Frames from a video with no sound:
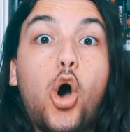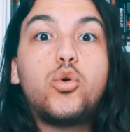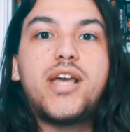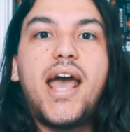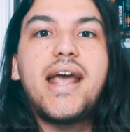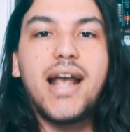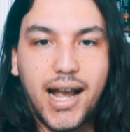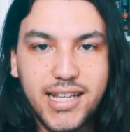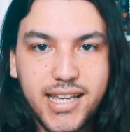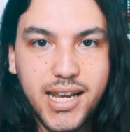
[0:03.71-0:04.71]
Okay,
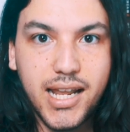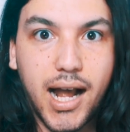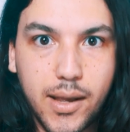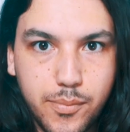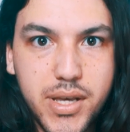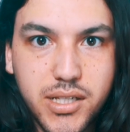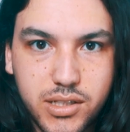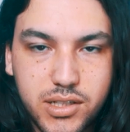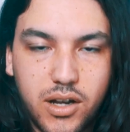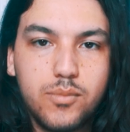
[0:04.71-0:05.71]
I get it, I missed
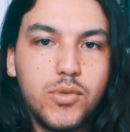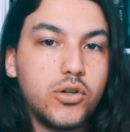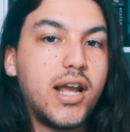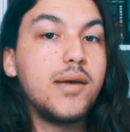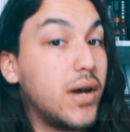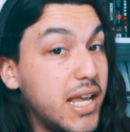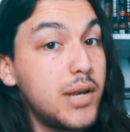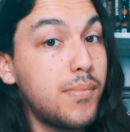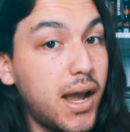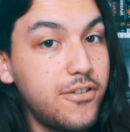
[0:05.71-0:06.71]
some, okay? But
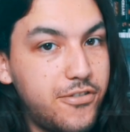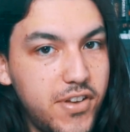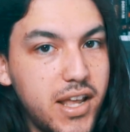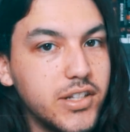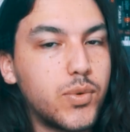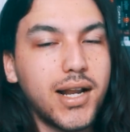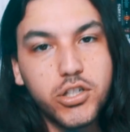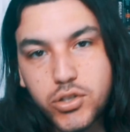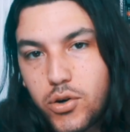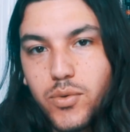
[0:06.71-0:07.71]
in my defense, when I
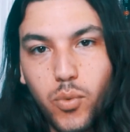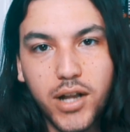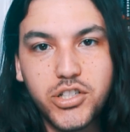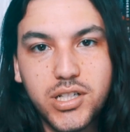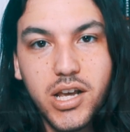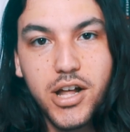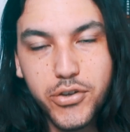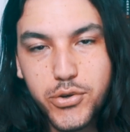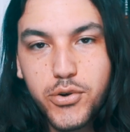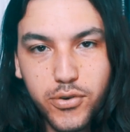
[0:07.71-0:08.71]
started watching
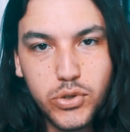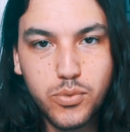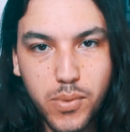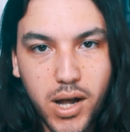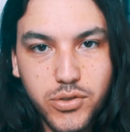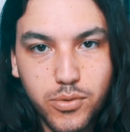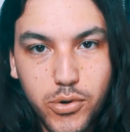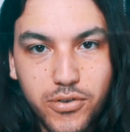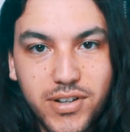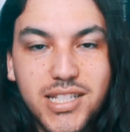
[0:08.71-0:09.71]
the Universal Monster
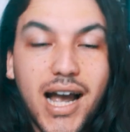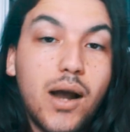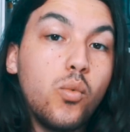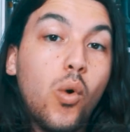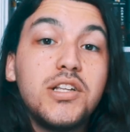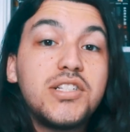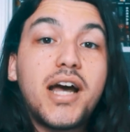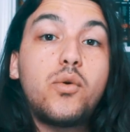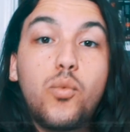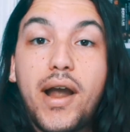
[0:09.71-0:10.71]
movies, I was
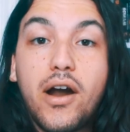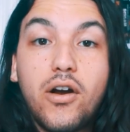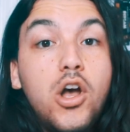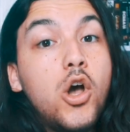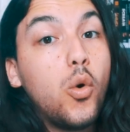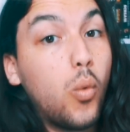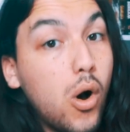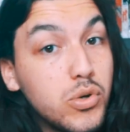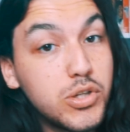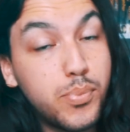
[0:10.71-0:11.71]
not aware
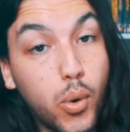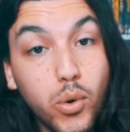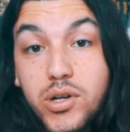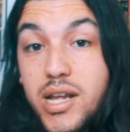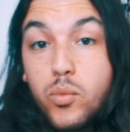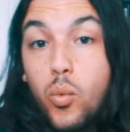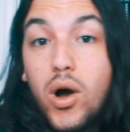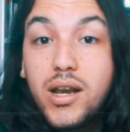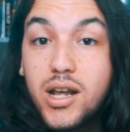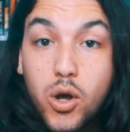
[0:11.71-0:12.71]
what was important and
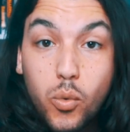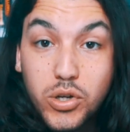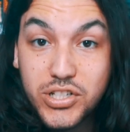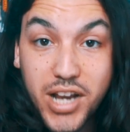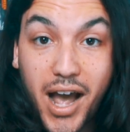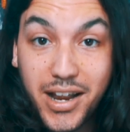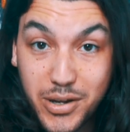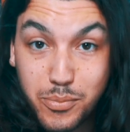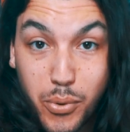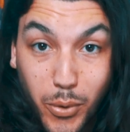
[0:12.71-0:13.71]
what was not
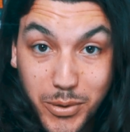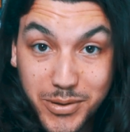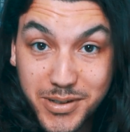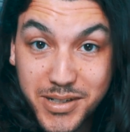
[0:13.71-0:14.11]
important.